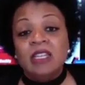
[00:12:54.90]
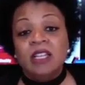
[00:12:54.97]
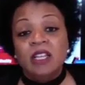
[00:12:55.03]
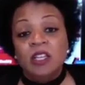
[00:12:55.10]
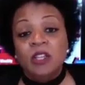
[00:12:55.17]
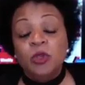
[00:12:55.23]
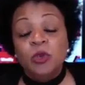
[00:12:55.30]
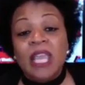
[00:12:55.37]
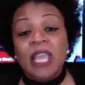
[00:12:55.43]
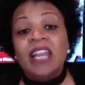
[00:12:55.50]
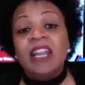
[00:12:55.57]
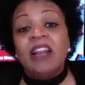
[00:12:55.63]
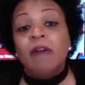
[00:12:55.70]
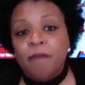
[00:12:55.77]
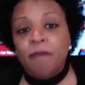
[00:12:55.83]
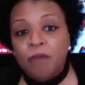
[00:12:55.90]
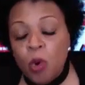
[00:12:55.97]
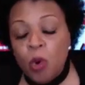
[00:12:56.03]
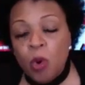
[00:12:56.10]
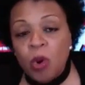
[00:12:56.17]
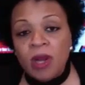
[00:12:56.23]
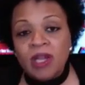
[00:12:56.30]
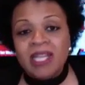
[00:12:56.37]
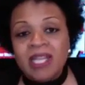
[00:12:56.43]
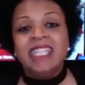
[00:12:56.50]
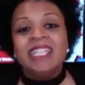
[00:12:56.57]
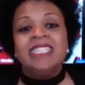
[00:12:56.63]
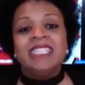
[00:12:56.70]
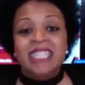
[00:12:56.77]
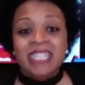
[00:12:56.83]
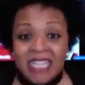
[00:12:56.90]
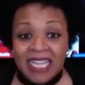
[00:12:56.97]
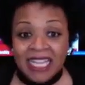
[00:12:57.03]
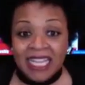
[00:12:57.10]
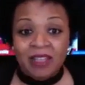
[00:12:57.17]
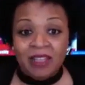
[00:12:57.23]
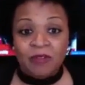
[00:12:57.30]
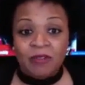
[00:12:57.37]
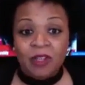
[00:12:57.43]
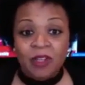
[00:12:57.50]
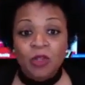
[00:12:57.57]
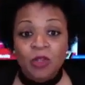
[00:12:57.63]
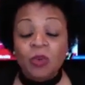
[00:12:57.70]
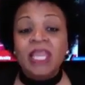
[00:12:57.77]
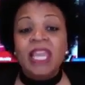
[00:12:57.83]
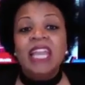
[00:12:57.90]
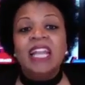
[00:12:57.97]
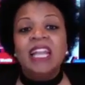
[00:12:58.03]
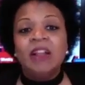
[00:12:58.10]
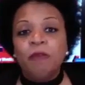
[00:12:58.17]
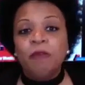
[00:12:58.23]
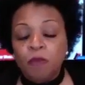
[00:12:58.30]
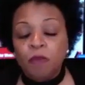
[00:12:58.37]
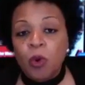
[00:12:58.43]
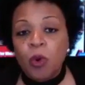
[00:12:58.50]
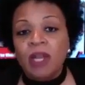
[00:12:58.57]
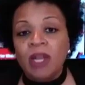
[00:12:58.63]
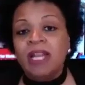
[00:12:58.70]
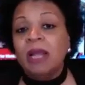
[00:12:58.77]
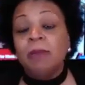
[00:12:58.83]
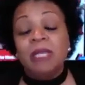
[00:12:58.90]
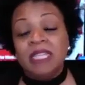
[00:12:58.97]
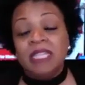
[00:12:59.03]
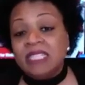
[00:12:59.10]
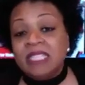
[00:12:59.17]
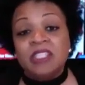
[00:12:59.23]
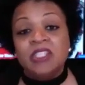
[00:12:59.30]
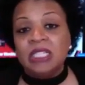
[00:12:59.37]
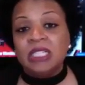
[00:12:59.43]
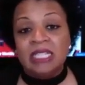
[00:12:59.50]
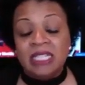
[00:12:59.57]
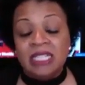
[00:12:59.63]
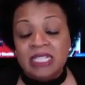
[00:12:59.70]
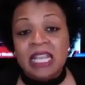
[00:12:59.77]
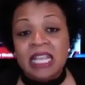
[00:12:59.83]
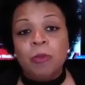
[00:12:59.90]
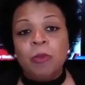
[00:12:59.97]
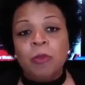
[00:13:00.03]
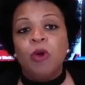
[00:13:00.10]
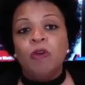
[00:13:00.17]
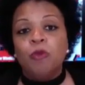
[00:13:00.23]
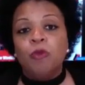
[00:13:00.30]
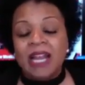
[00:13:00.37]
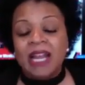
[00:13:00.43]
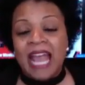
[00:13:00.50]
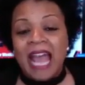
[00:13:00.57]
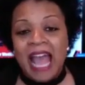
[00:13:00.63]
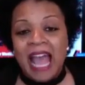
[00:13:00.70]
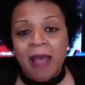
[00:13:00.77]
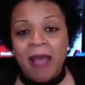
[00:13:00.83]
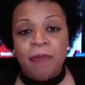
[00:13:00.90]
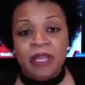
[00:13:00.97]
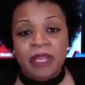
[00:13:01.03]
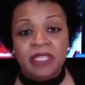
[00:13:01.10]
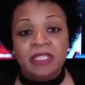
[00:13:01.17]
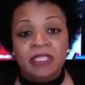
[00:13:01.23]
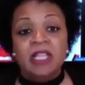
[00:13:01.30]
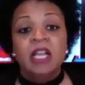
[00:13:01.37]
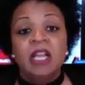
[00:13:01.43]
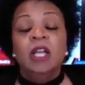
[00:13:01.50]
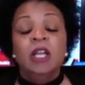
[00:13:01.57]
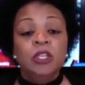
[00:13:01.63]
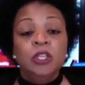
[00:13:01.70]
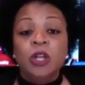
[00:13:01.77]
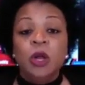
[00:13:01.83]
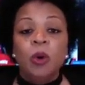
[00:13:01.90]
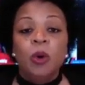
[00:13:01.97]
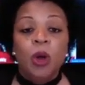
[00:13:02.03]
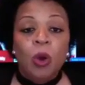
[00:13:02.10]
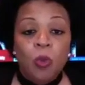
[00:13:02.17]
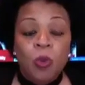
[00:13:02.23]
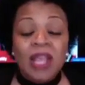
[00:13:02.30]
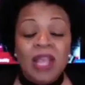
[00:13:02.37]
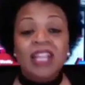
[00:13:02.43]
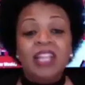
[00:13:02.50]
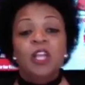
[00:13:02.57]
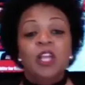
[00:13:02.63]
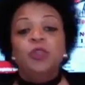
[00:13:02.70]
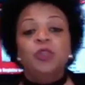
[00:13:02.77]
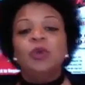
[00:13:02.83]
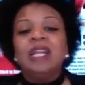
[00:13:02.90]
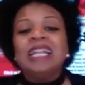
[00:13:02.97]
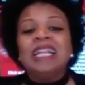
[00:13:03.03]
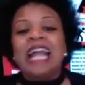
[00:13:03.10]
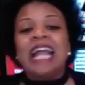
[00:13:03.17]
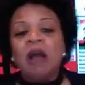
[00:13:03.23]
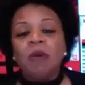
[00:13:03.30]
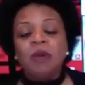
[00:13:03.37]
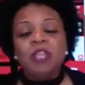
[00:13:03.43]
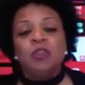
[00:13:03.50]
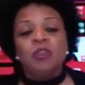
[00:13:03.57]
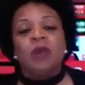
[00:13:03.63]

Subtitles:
you can't afford to leave. You can't afford. I mean, this is just an example of what happens, when you're allowing your